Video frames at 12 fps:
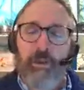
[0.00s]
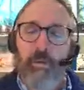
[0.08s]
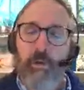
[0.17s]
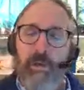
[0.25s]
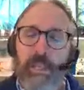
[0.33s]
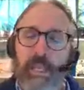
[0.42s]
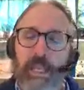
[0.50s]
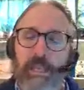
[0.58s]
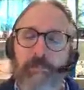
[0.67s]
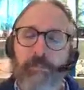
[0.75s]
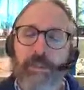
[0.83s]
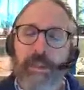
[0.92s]
You will
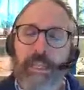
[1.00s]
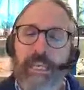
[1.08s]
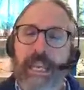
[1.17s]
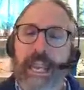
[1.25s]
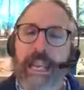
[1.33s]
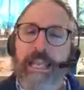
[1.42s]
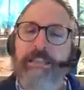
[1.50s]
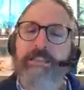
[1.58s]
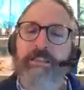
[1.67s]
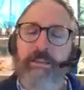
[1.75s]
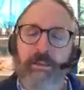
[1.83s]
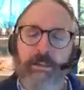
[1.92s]
get the
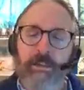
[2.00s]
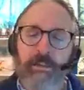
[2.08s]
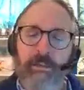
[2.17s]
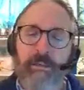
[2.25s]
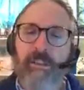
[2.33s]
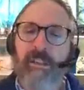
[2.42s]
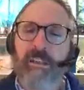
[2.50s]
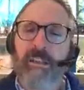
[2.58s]
answer.